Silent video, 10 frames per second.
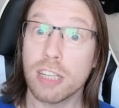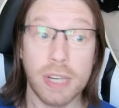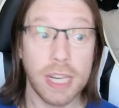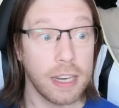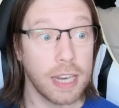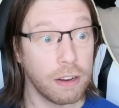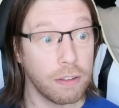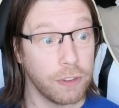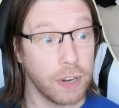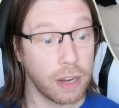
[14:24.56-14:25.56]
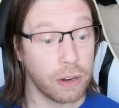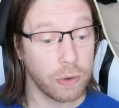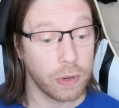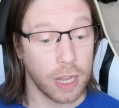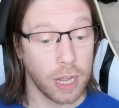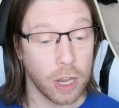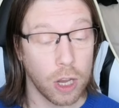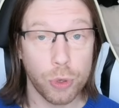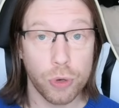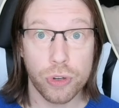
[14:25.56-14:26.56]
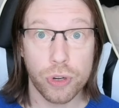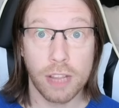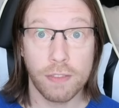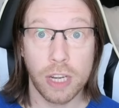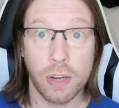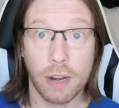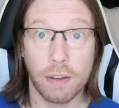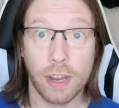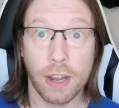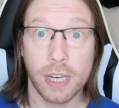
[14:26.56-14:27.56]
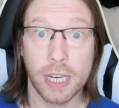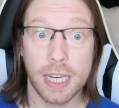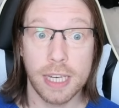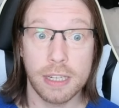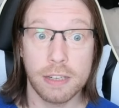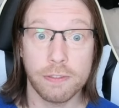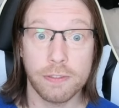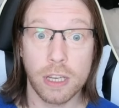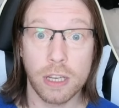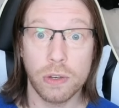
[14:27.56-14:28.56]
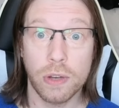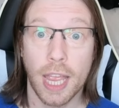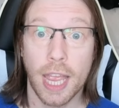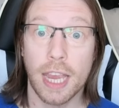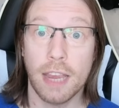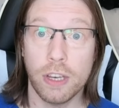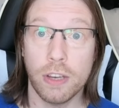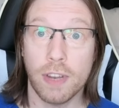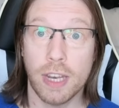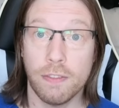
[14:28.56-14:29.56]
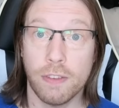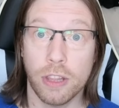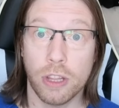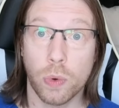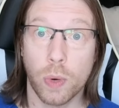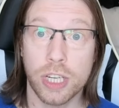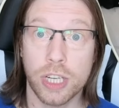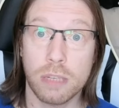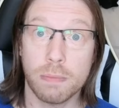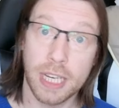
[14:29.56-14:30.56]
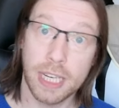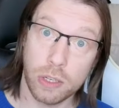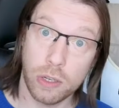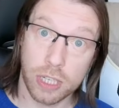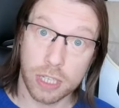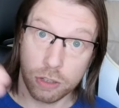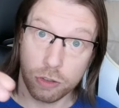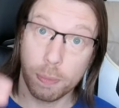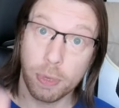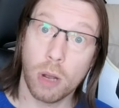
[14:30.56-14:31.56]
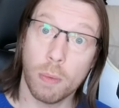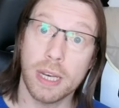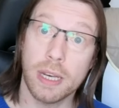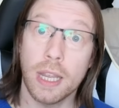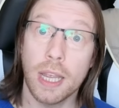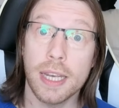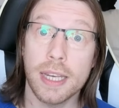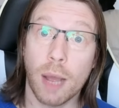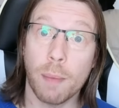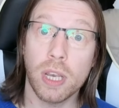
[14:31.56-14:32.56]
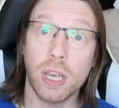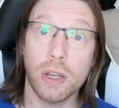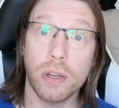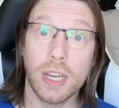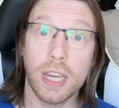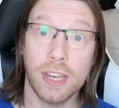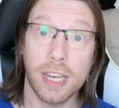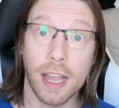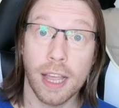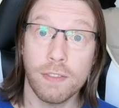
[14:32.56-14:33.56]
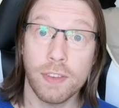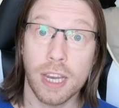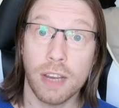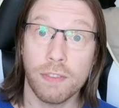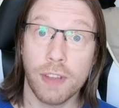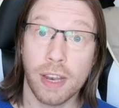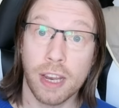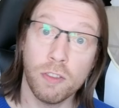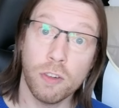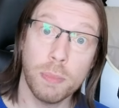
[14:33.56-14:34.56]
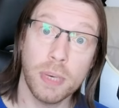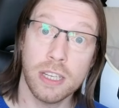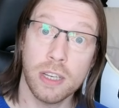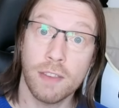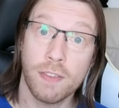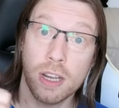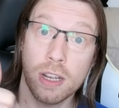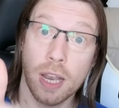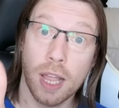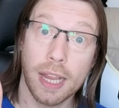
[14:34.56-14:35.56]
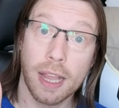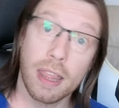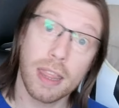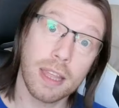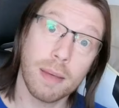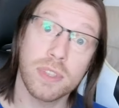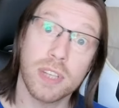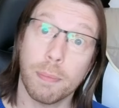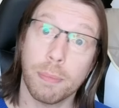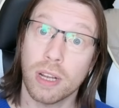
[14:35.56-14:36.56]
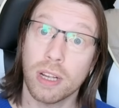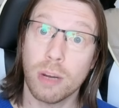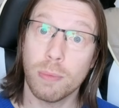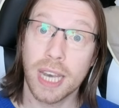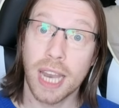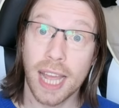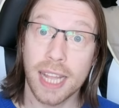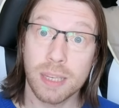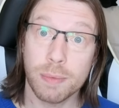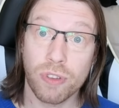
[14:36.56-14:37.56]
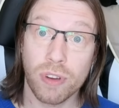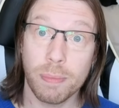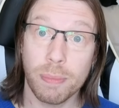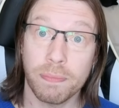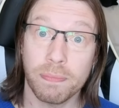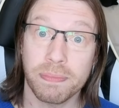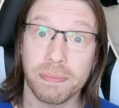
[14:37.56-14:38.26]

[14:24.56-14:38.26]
That's really it now for now. I hope you enjoyed that video and found it easy to follow. If you have any further questions, please do just drop a comment down below. If you did like the video and found it helpful, please do give it a good like, thumbs up, comment, and subscribe.